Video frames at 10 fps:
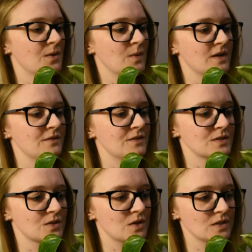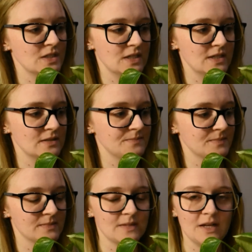When I first got it,
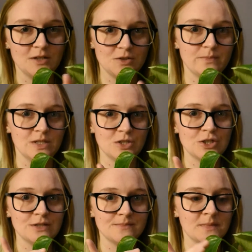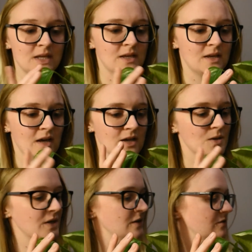and I should mention, I
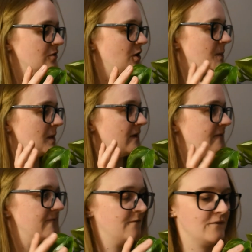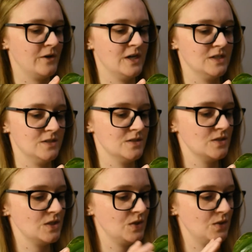got it from a
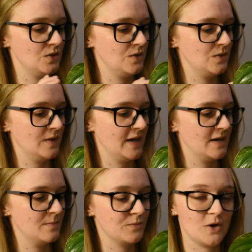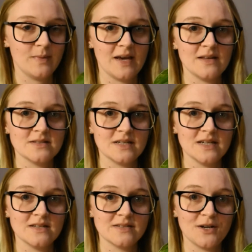friend who propagated
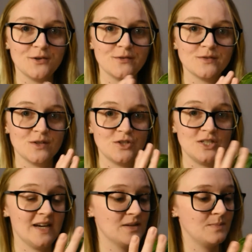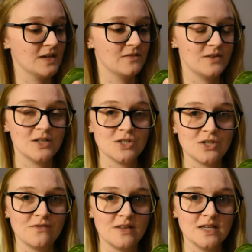it herself, so she had a bigger
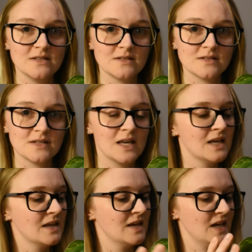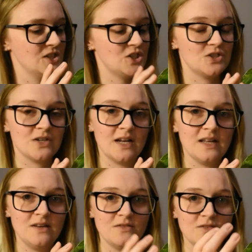version of this, and she took a
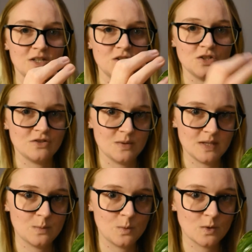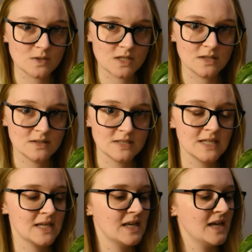leaf and she grew it in water
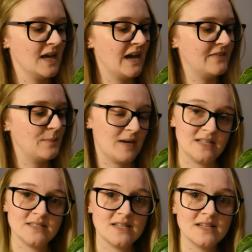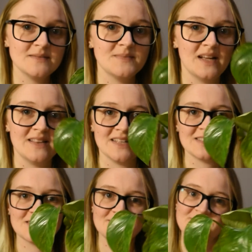and then planted it, and
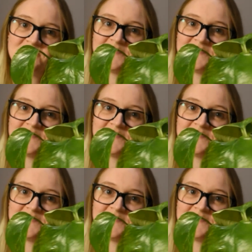this